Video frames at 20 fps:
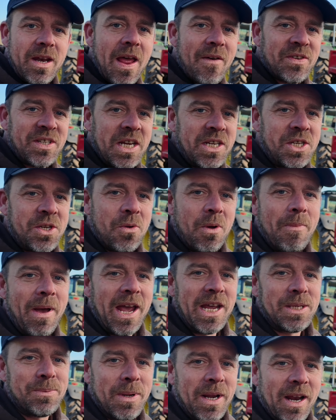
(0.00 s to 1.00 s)
Never ceases to
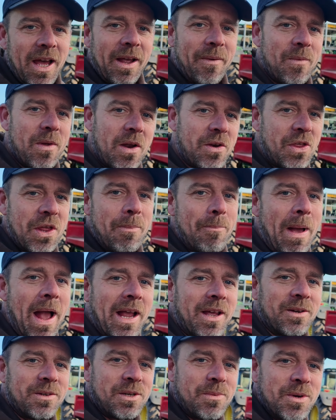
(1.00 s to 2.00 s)
amaze me, like I think
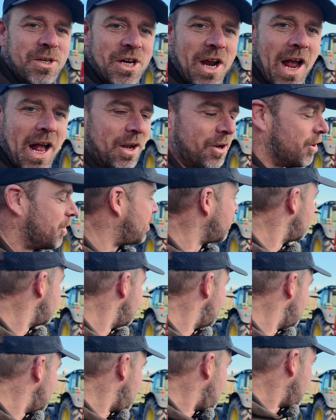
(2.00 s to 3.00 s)
back to my childhood,
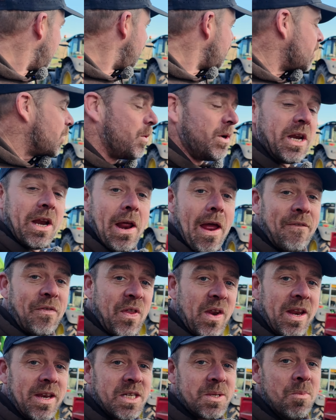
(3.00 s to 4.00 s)
did
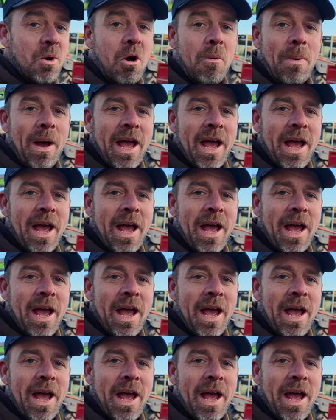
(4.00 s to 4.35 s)
everything in small